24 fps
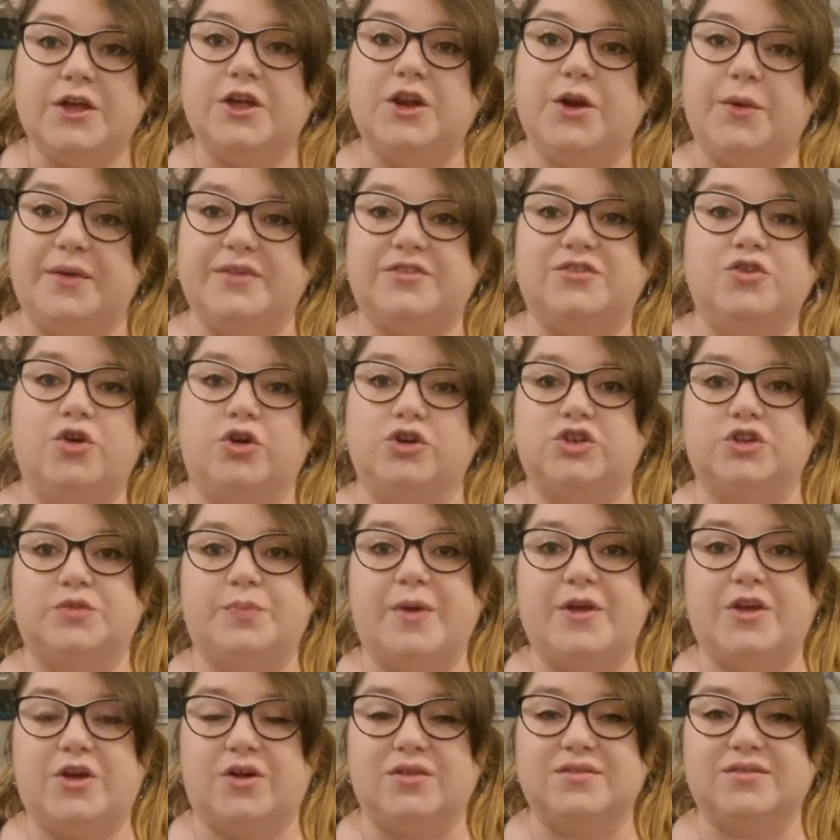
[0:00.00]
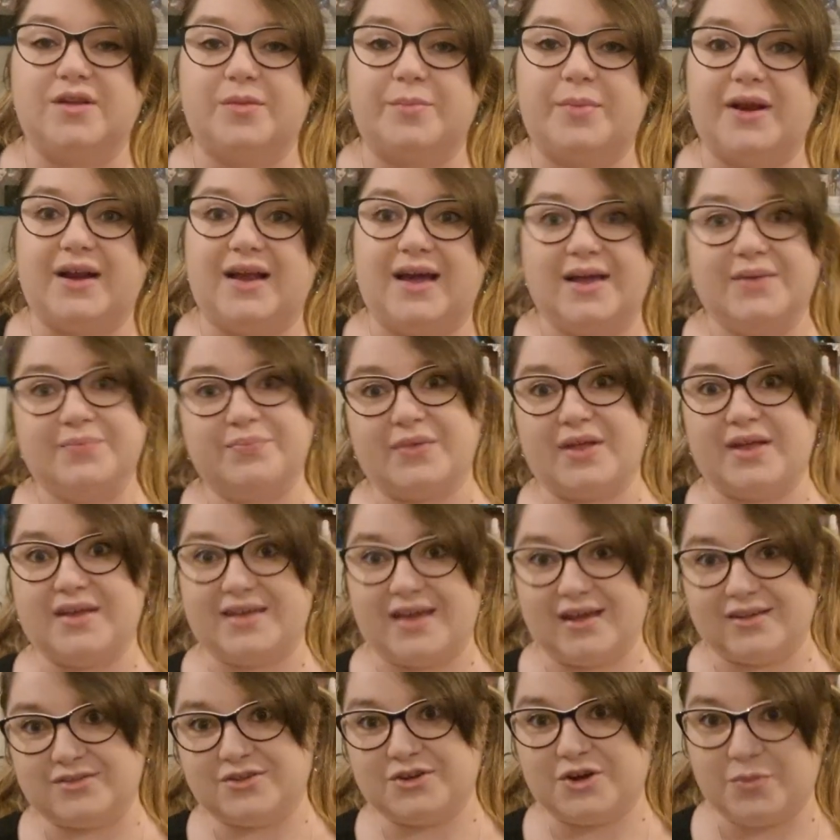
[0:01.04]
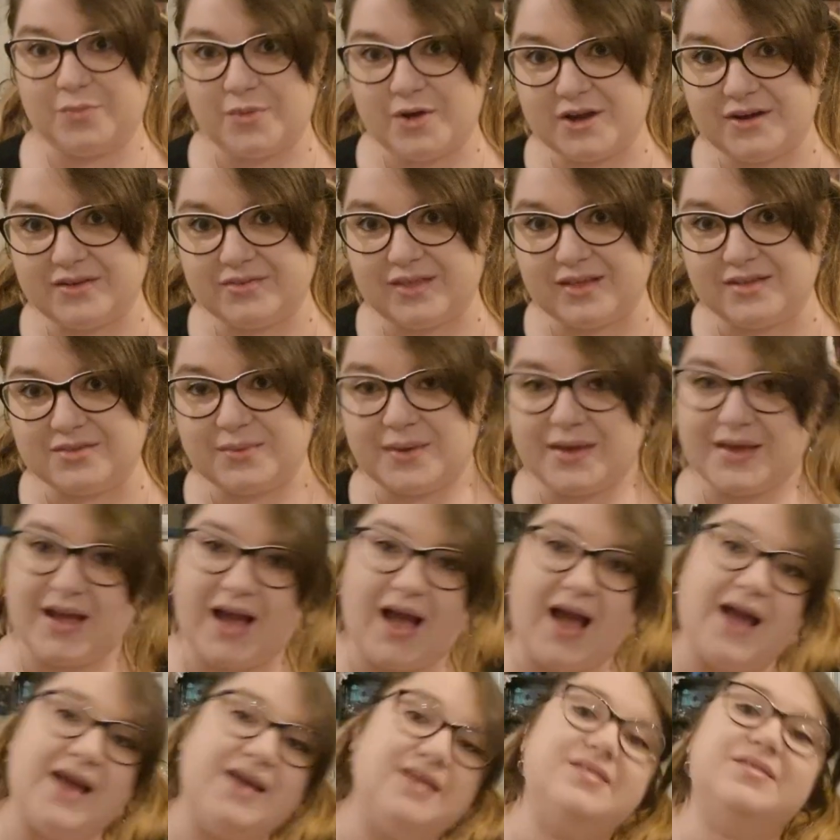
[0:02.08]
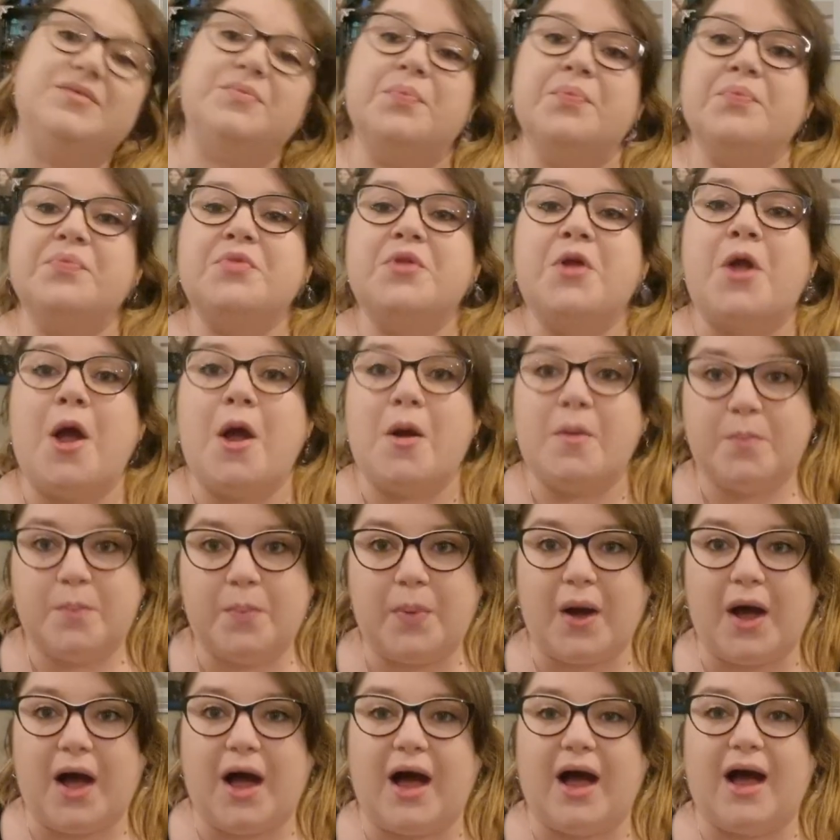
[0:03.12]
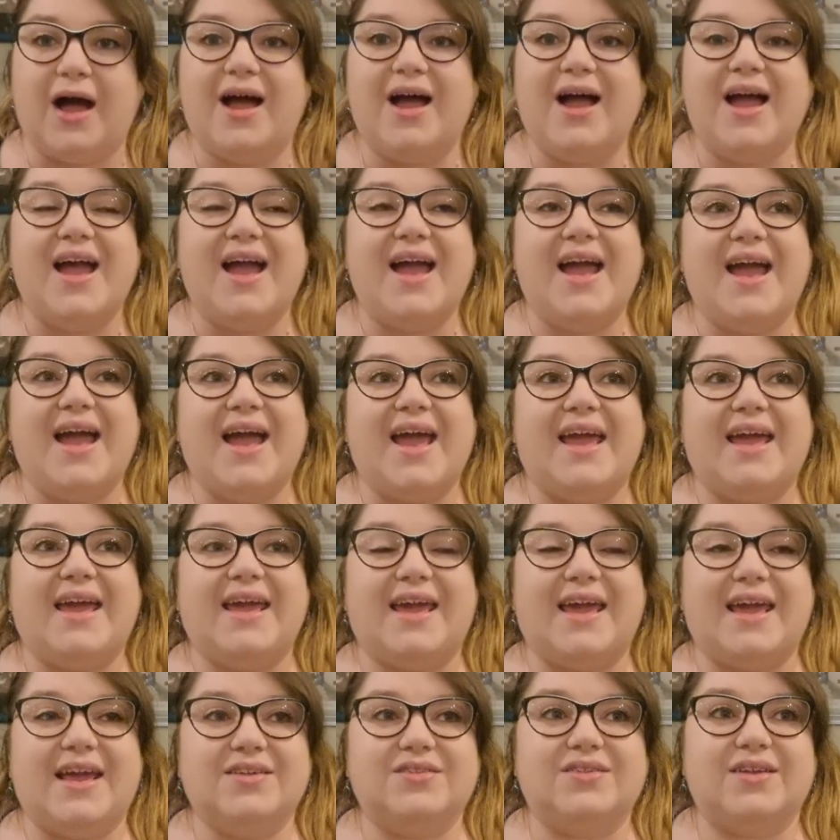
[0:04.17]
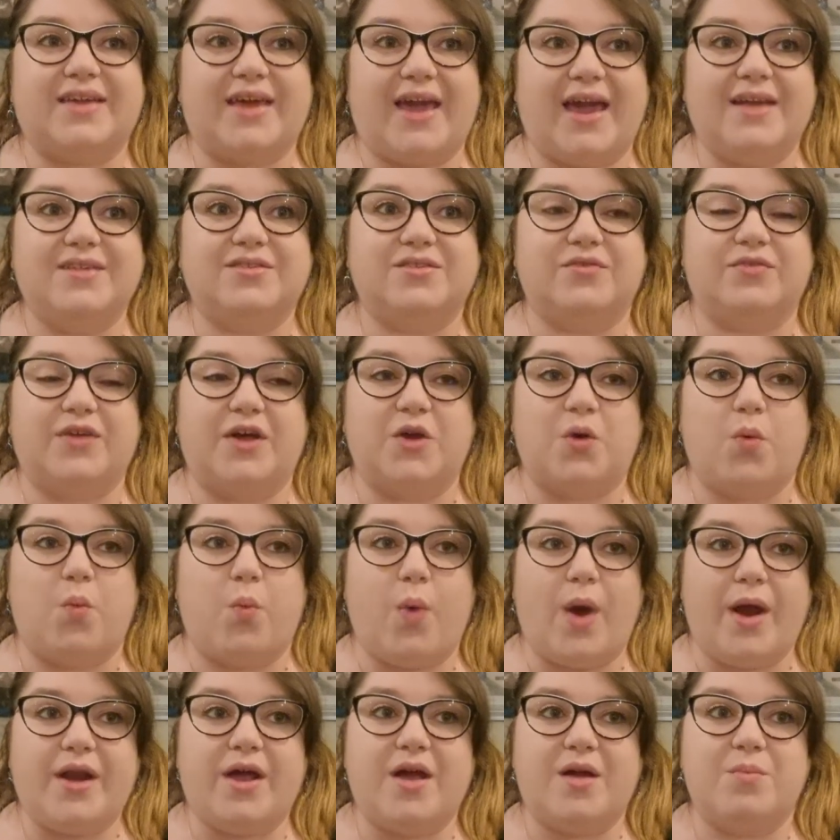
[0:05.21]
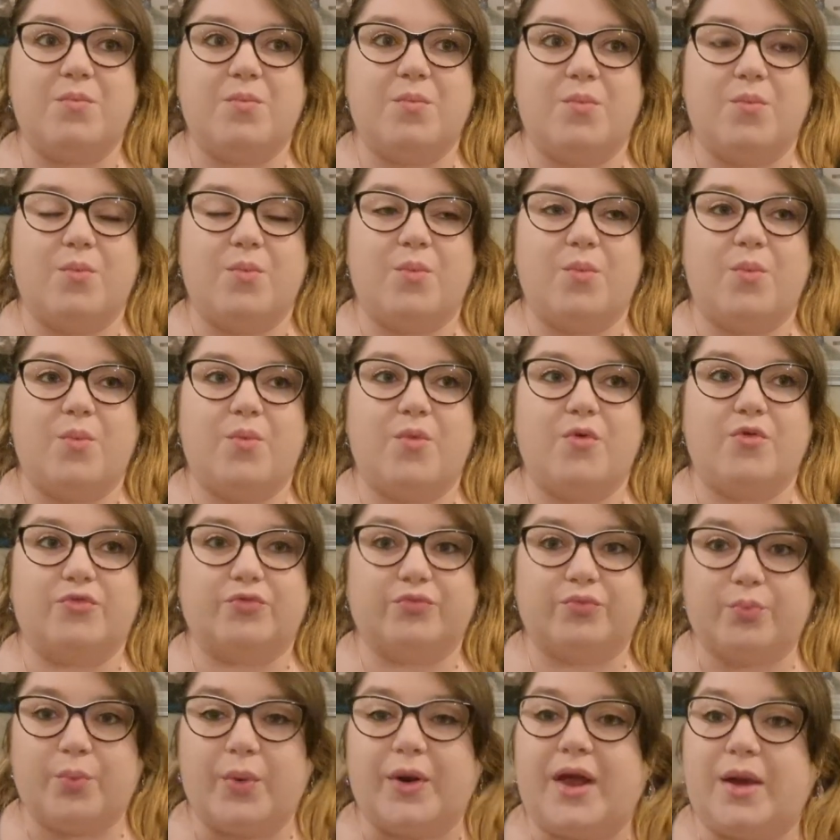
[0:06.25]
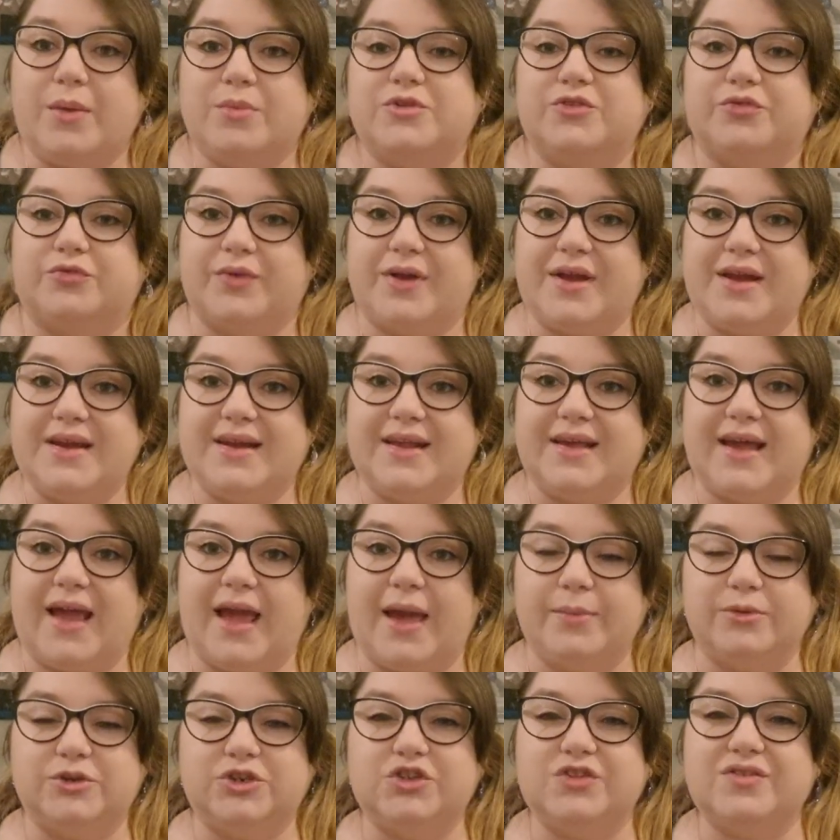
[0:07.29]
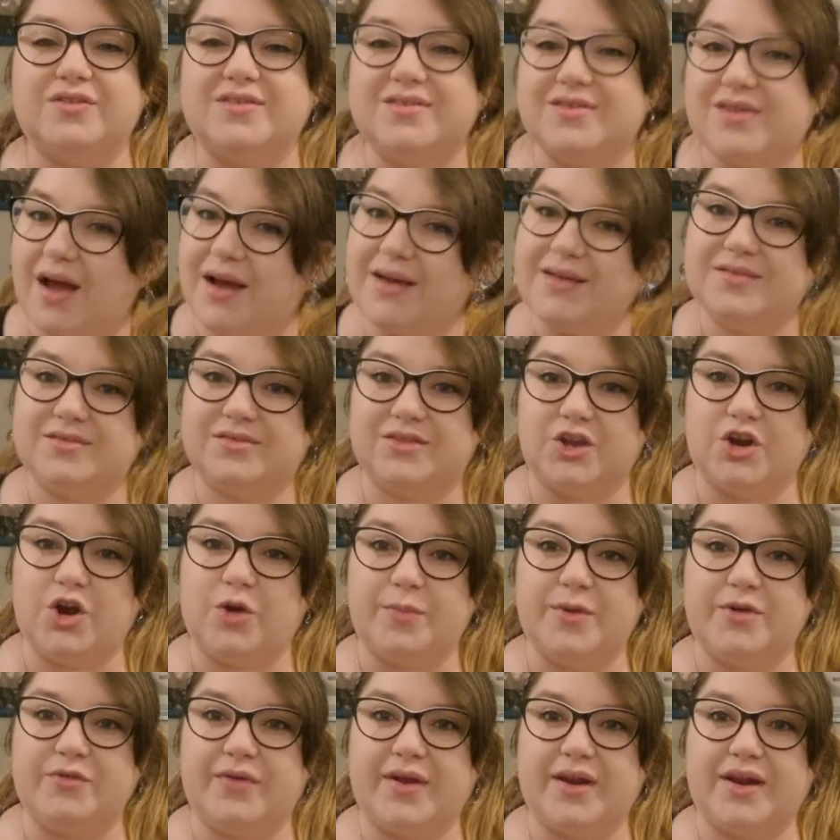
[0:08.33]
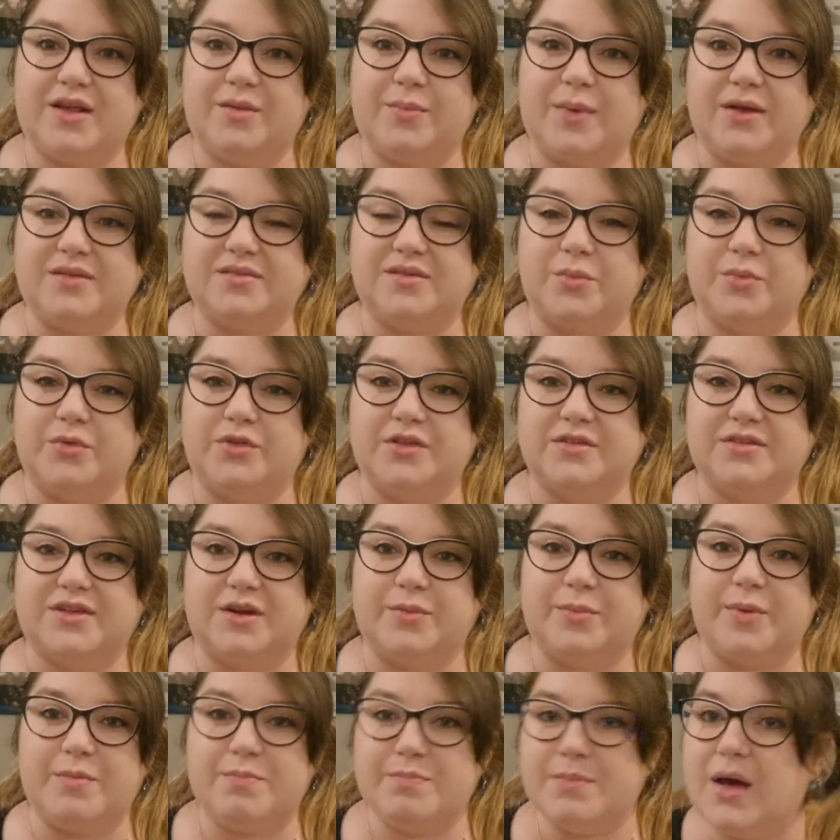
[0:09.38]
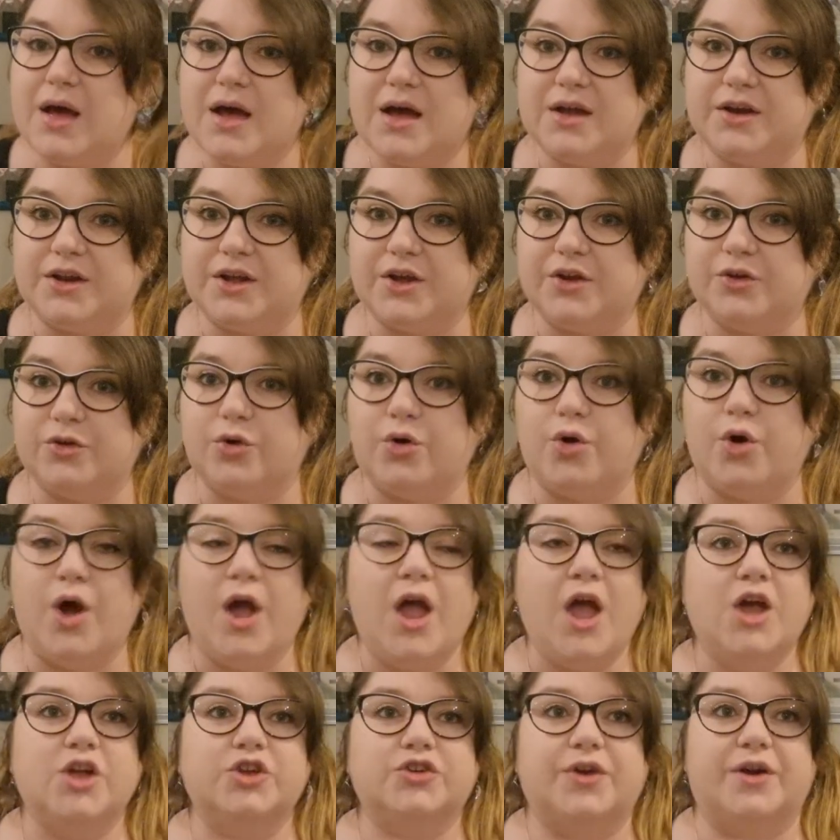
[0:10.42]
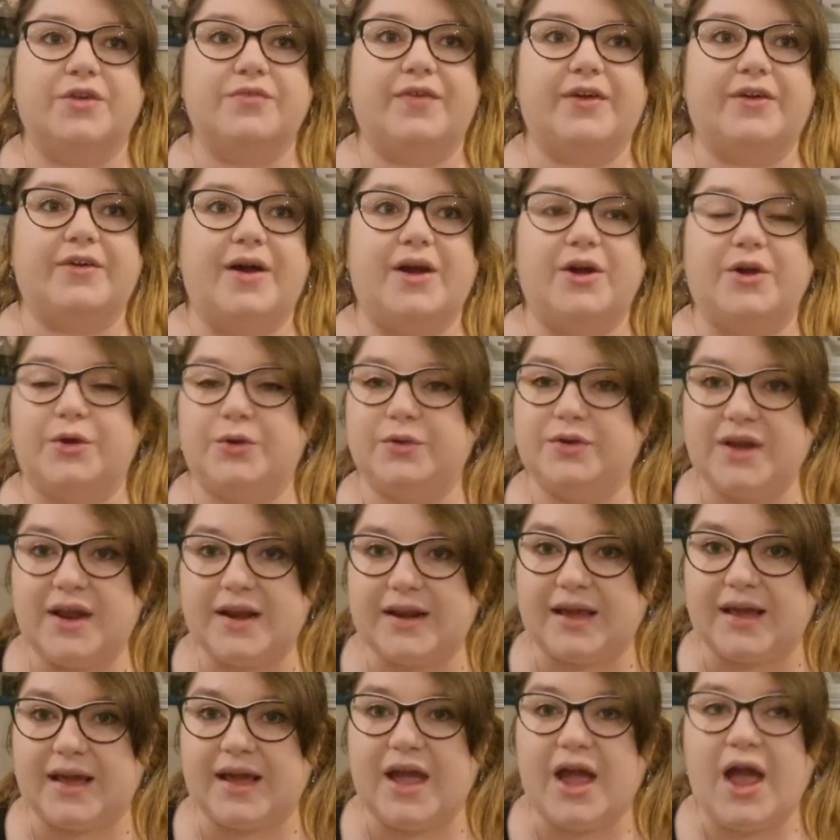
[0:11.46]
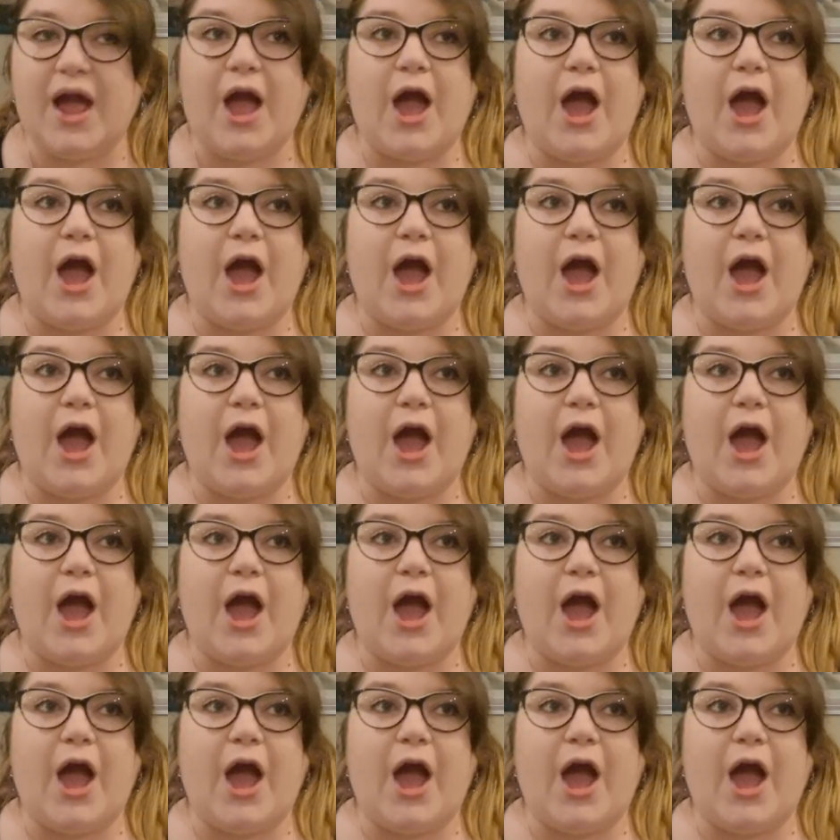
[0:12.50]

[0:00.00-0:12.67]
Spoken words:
you know, it's not just me constantly being like, I guess I got murdered this week, guys. But it is a case of like when I was reading it, it was just nice to not be reading about someone that's going to be murdered or trying to figure out who did it.